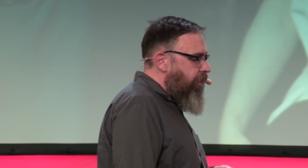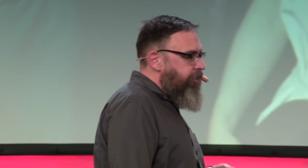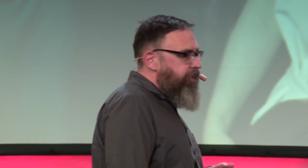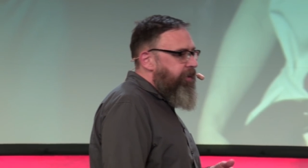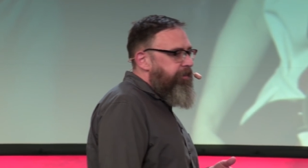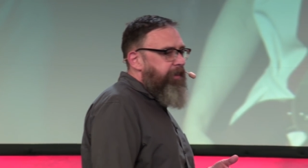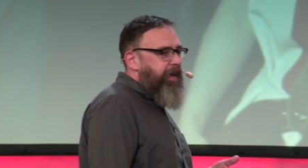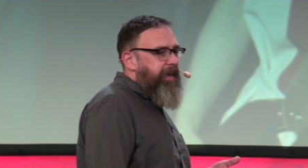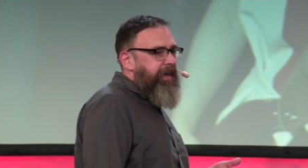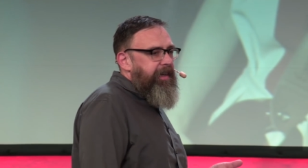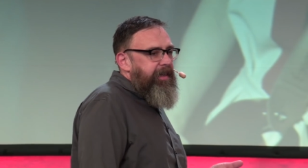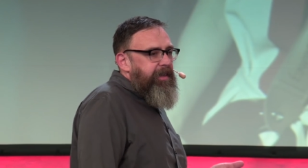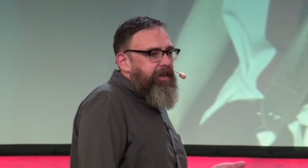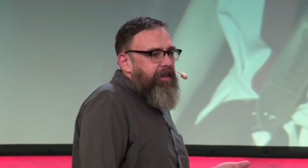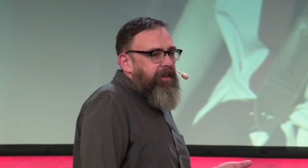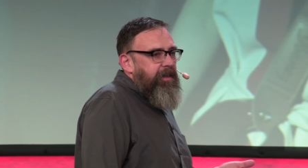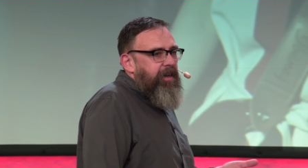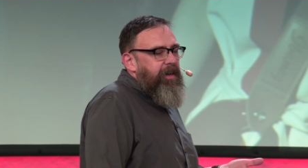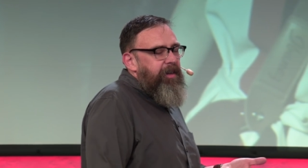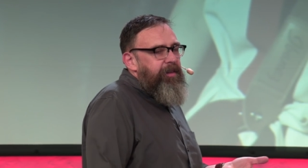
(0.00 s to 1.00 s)
But, Mike,
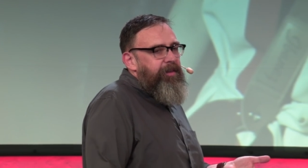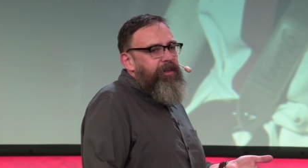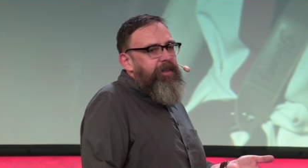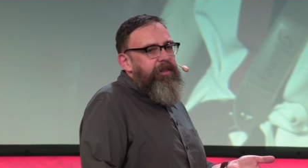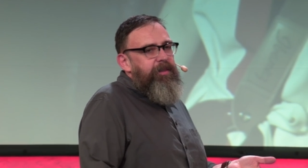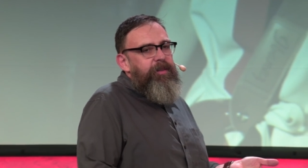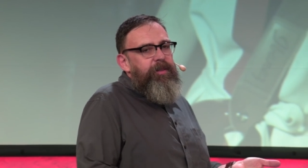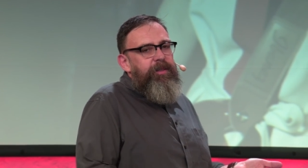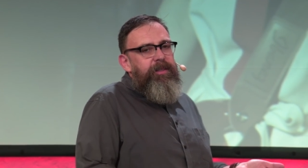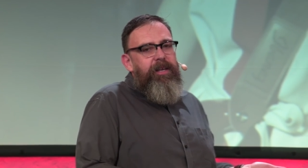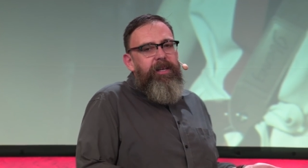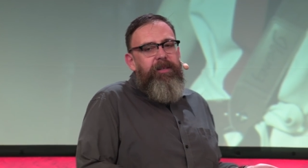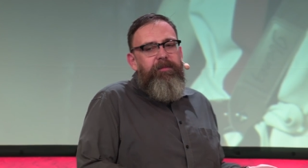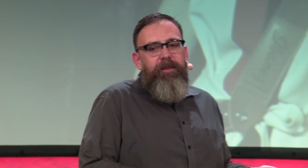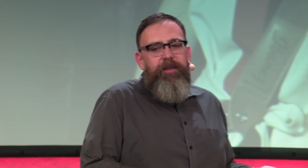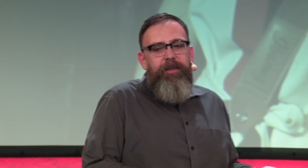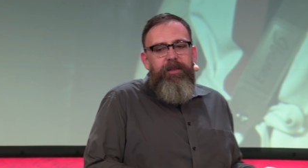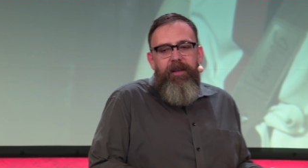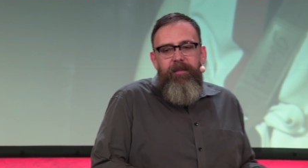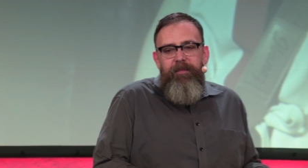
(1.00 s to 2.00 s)
I thought design
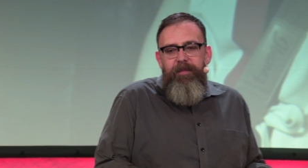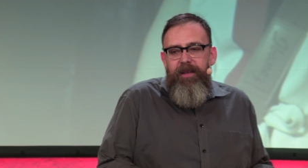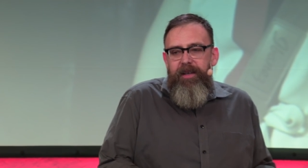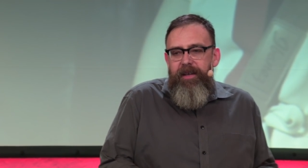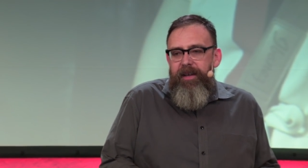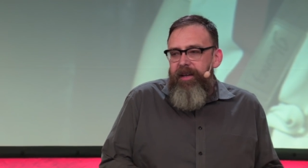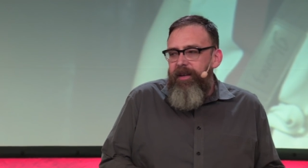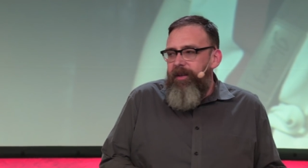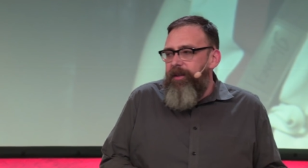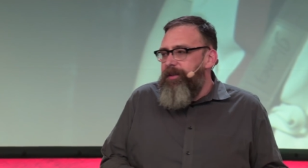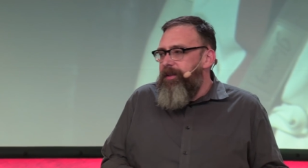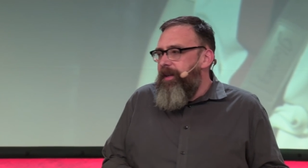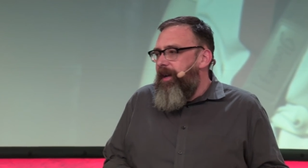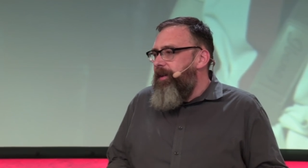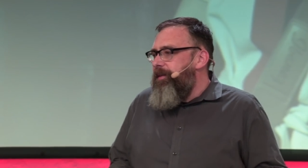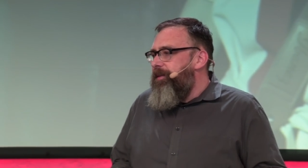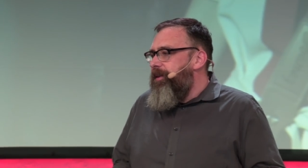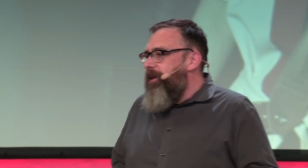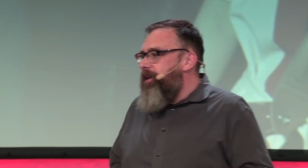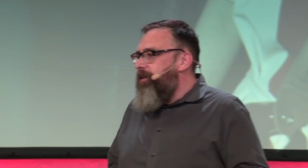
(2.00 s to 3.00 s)
was something else.
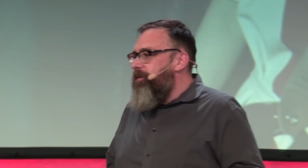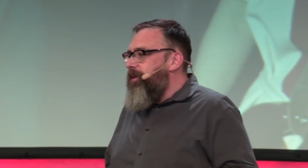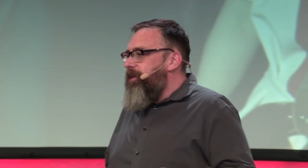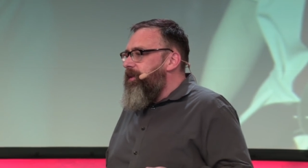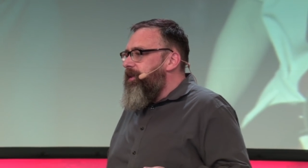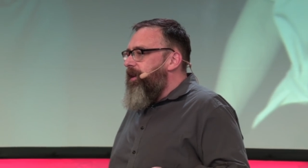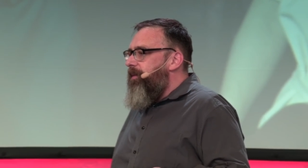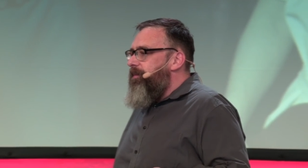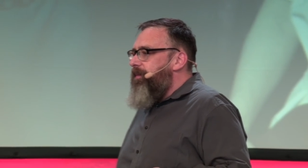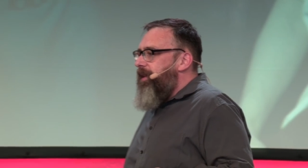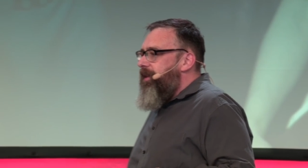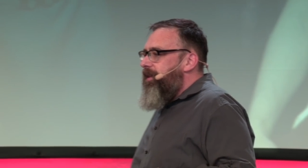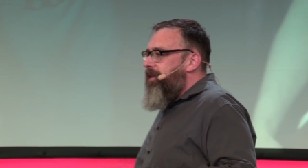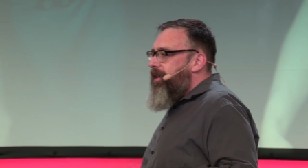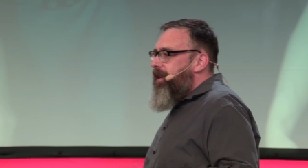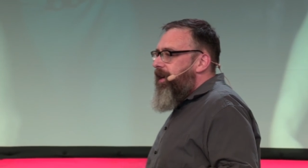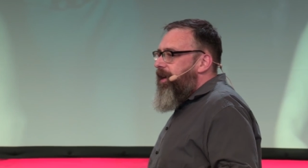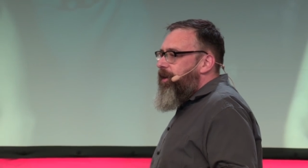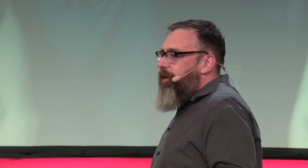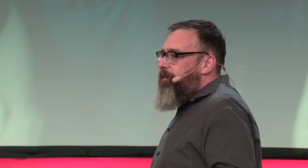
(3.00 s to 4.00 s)
I thought it was something
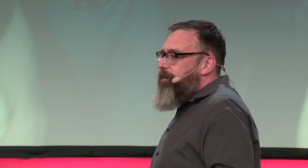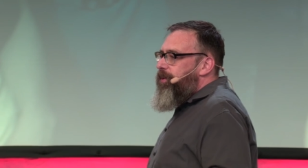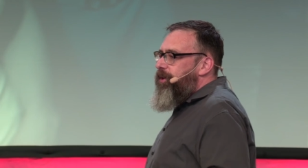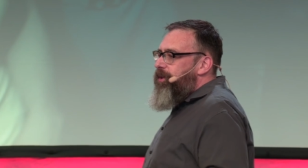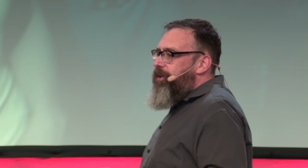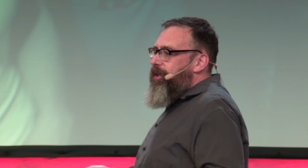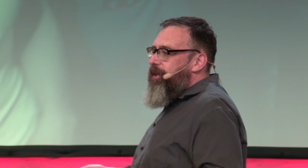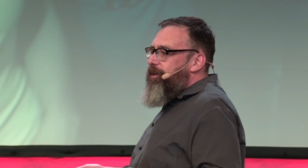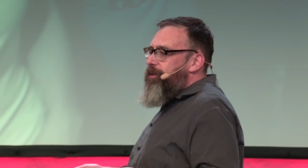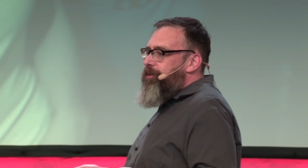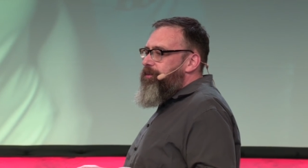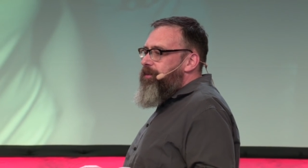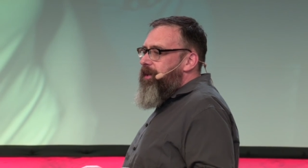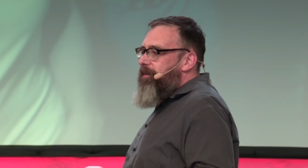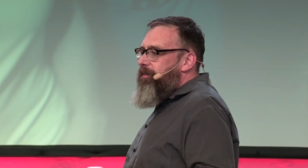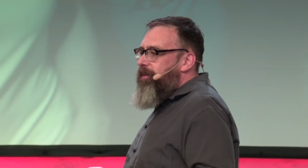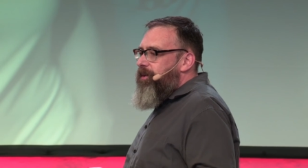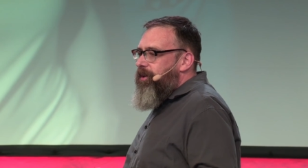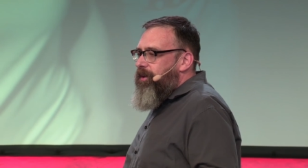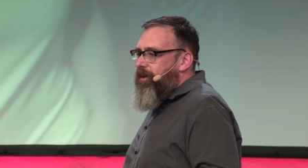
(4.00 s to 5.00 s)
that I could put on
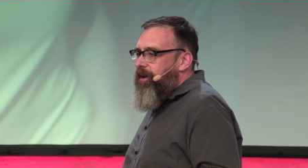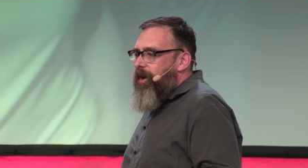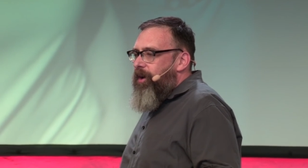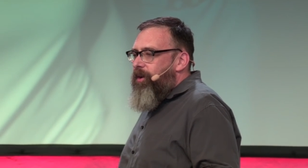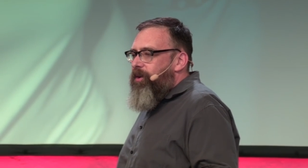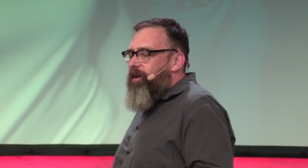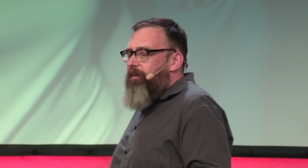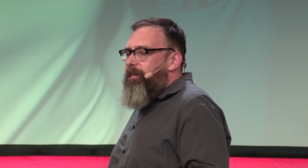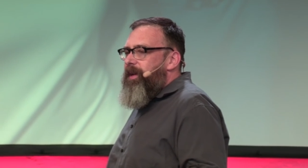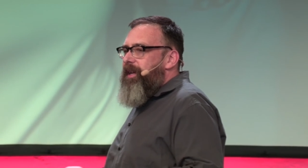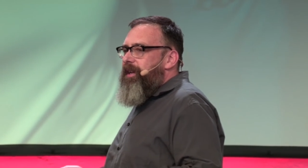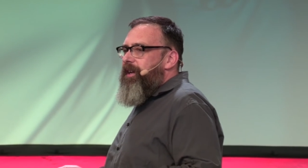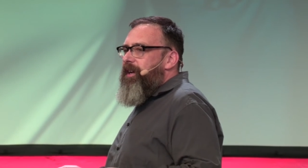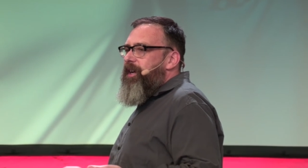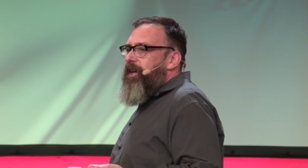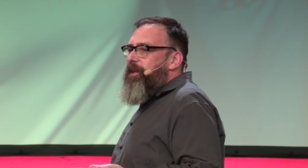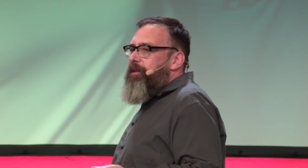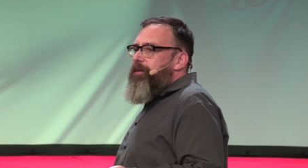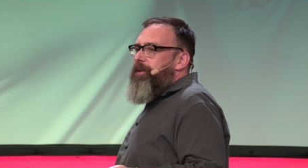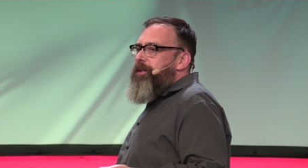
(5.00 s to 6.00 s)
Dribbble or make a
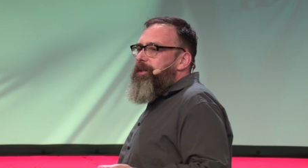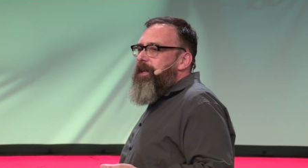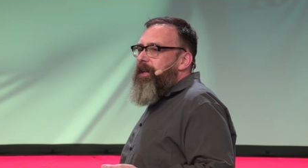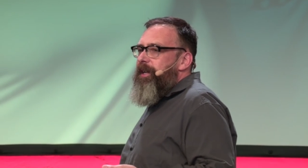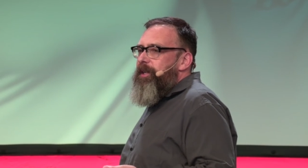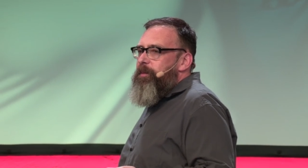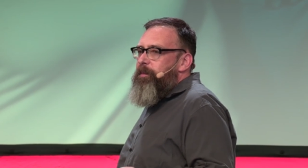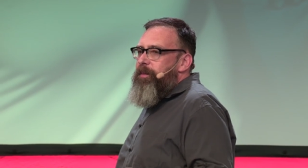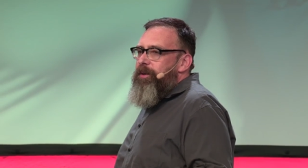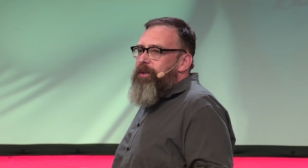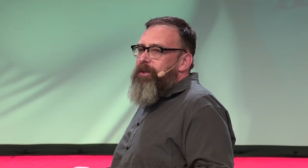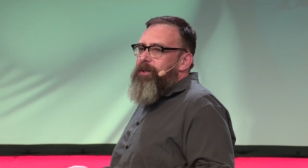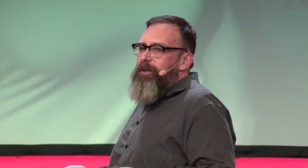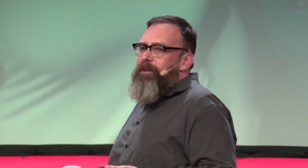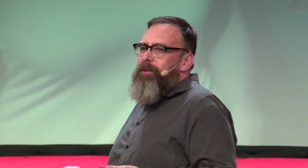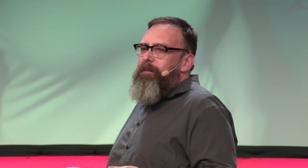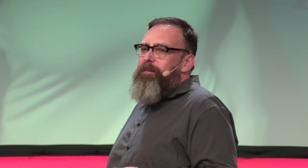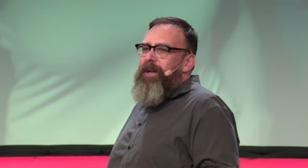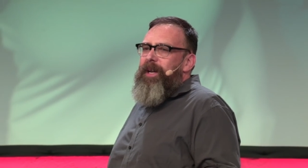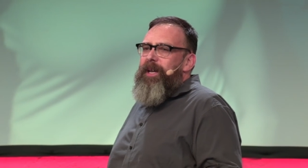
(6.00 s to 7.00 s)
100 days
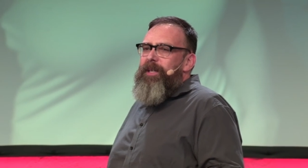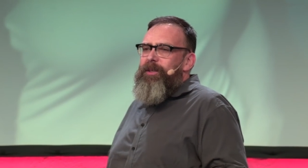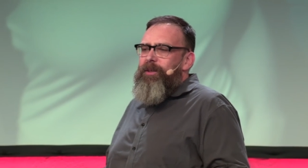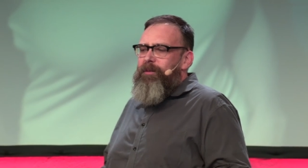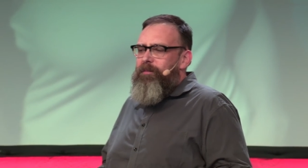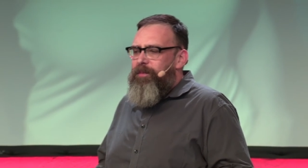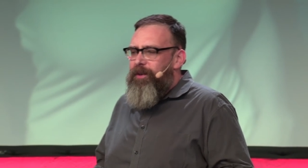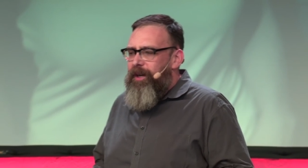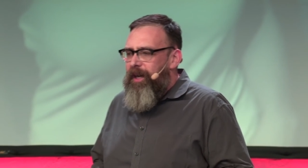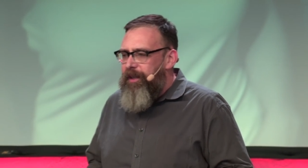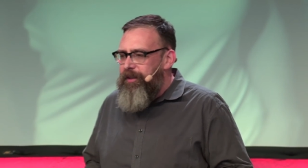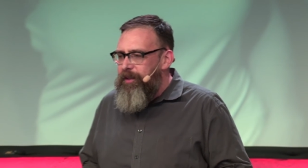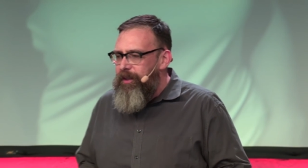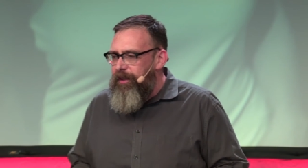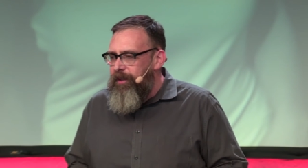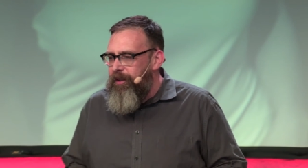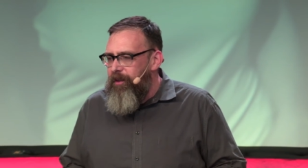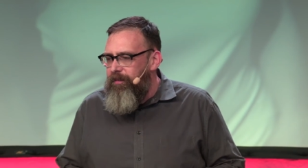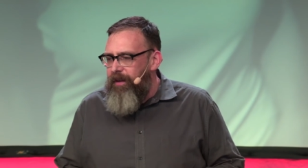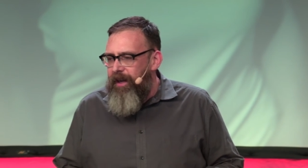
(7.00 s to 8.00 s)
personal passion
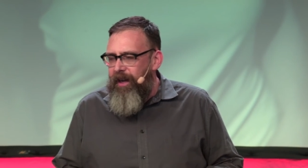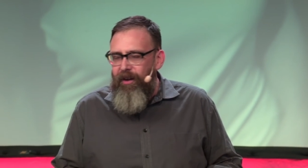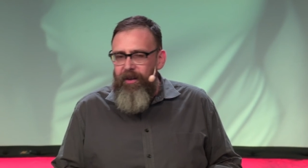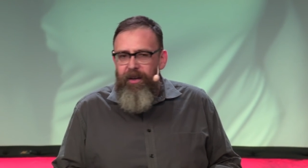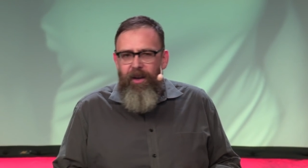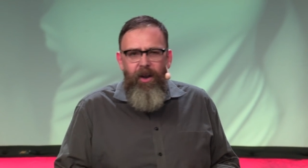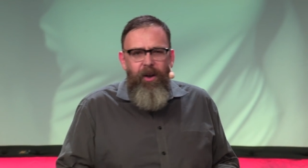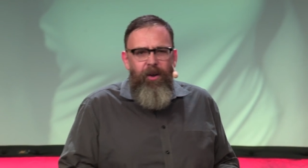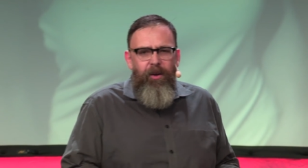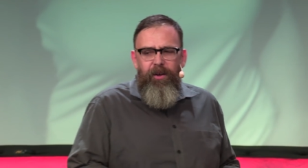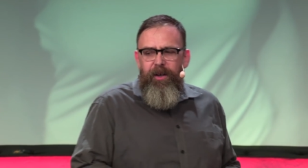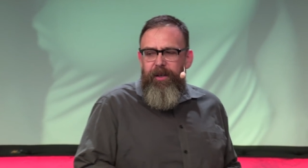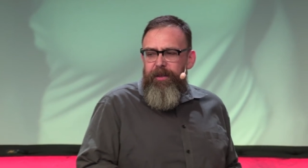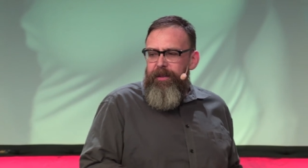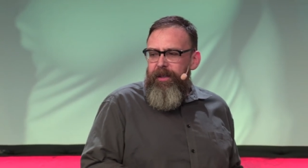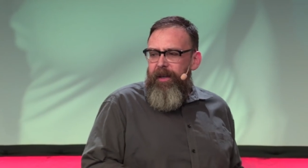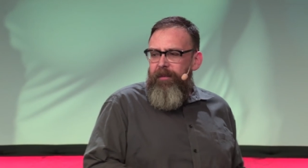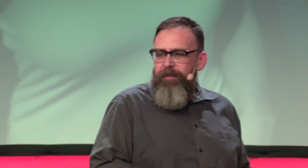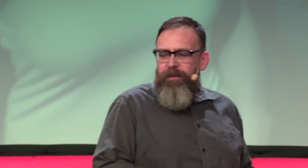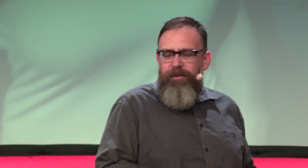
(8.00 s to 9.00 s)
project about or a
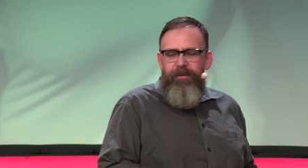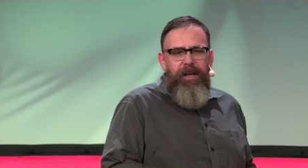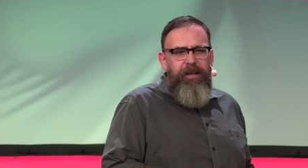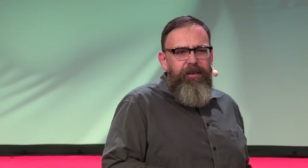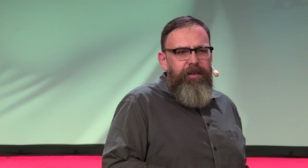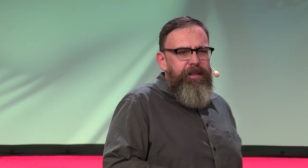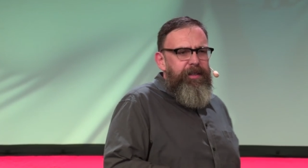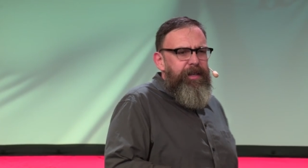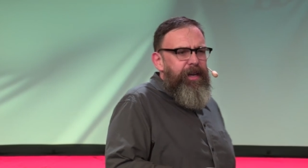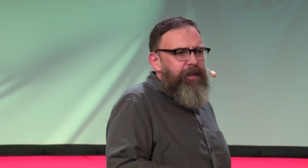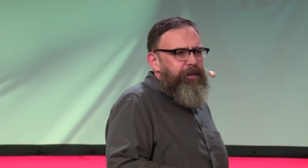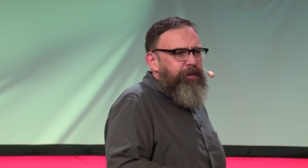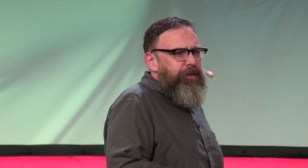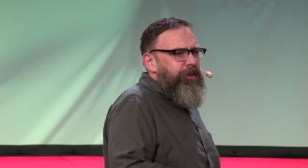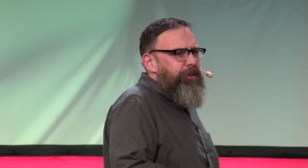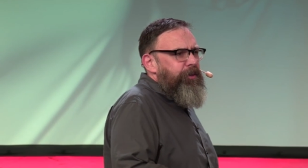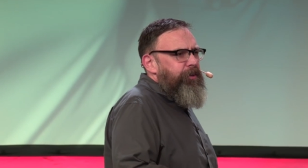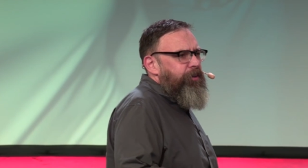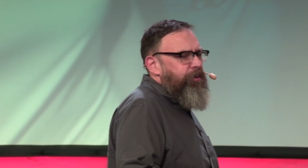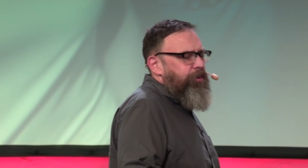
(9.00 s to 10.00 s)
temporary
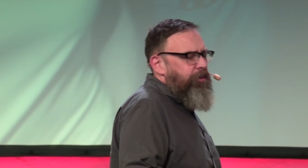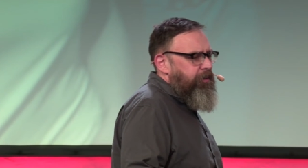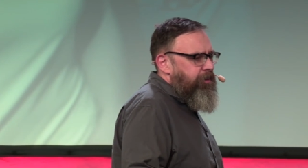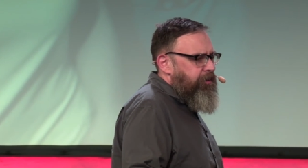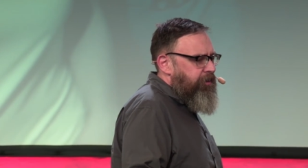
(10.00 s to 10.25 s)
tattoo.